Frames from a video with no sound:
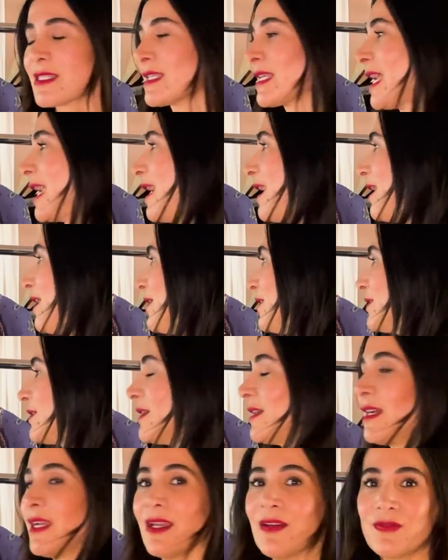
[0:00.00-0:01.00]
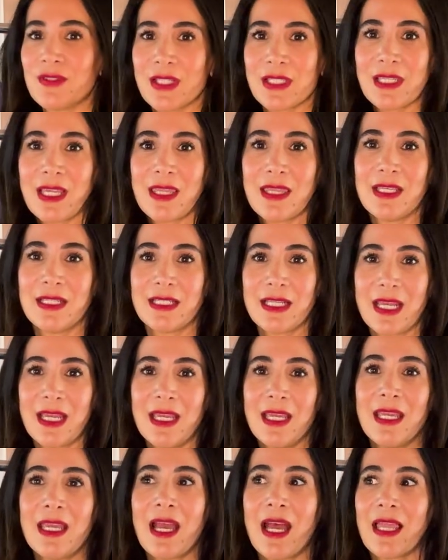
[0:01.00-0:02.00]
And I have to say, the
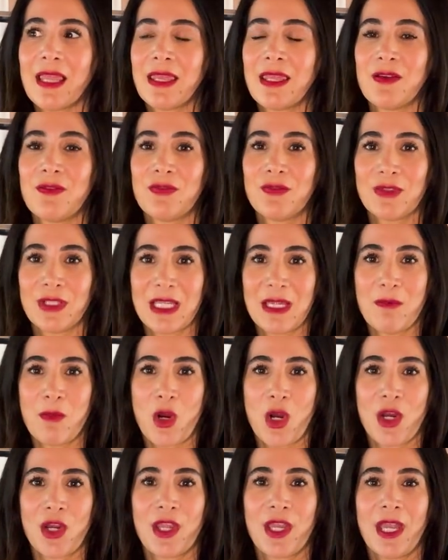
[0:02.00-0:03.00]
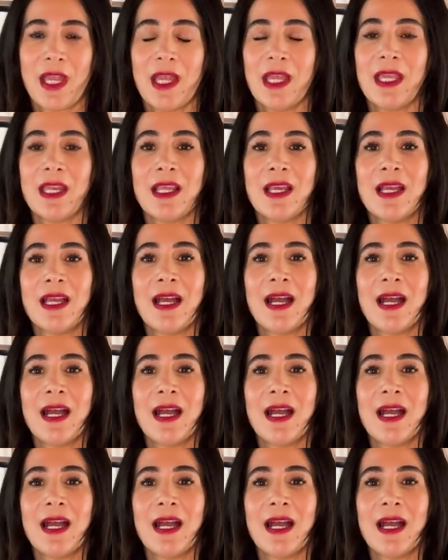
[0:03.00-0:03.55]
day at the flea market,